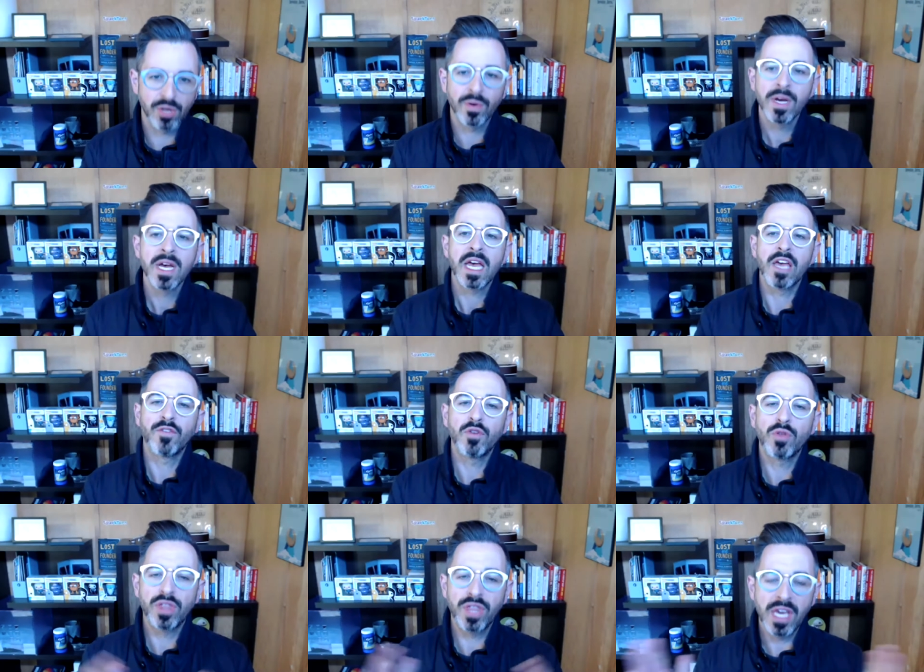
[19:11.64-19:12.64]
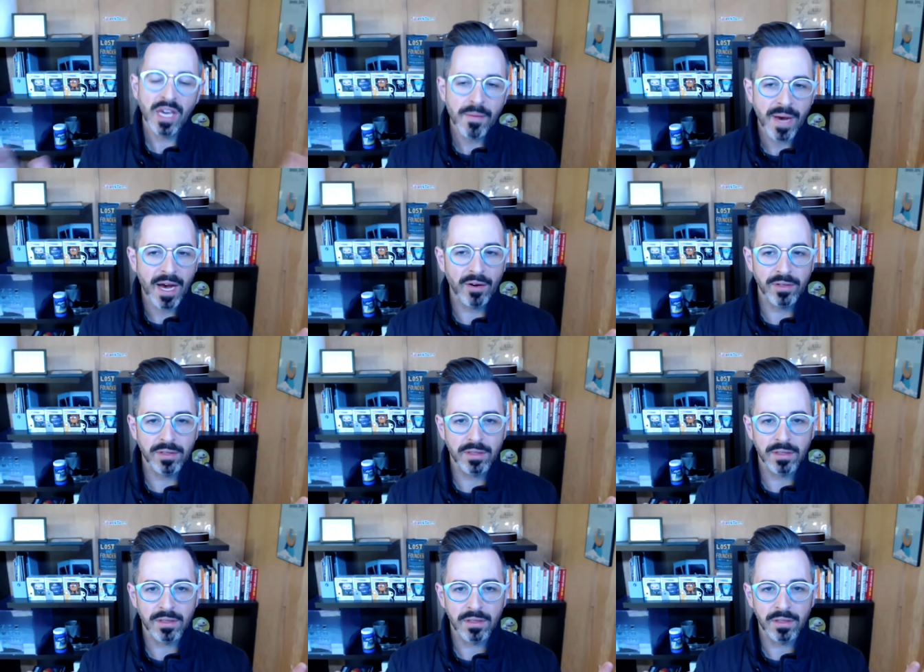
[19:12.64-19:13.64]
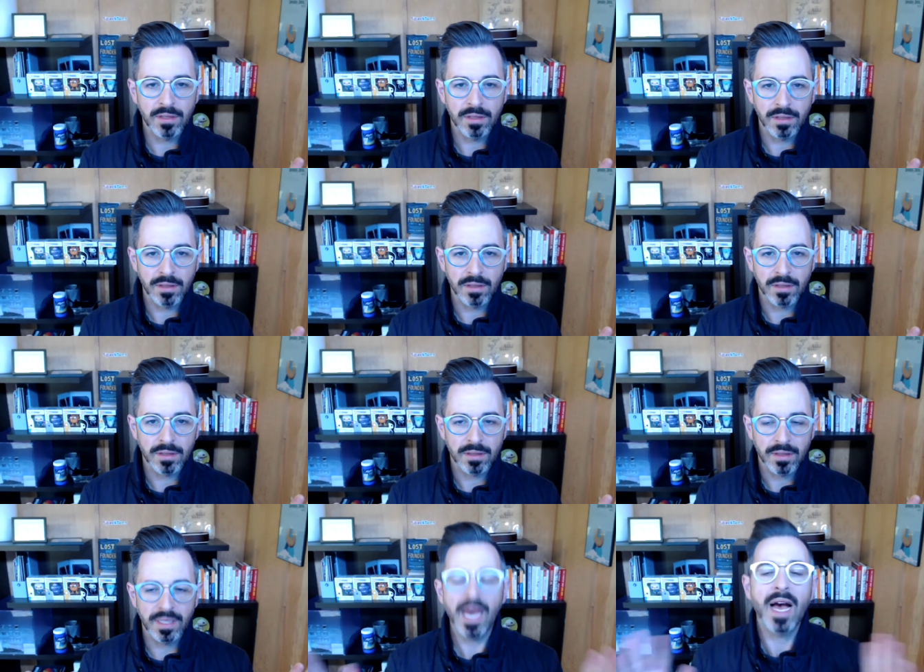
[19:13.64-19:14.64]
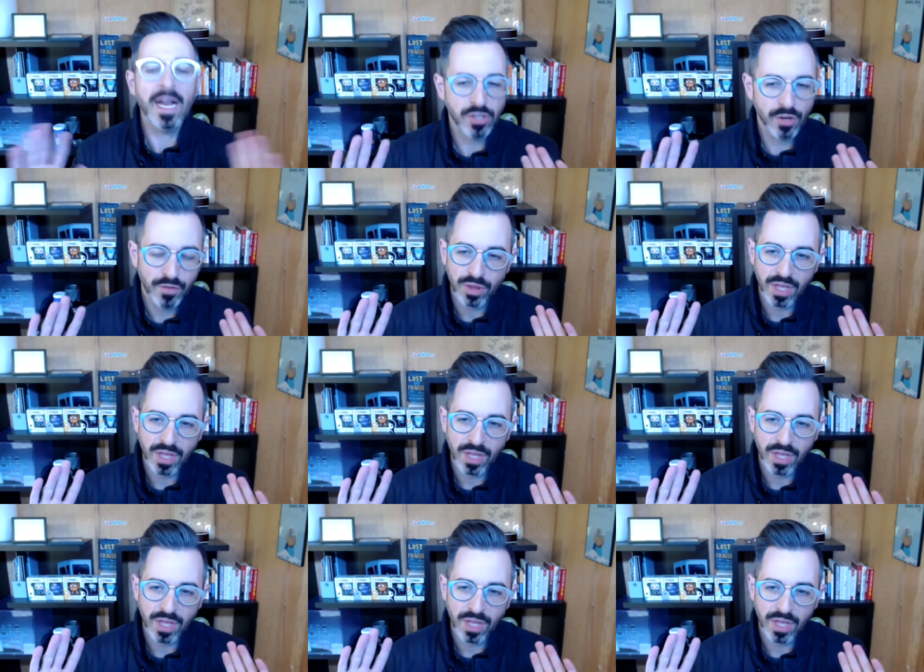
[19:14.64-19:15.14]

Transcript: it comes back to incentives about, a lot. Yeah, so if you think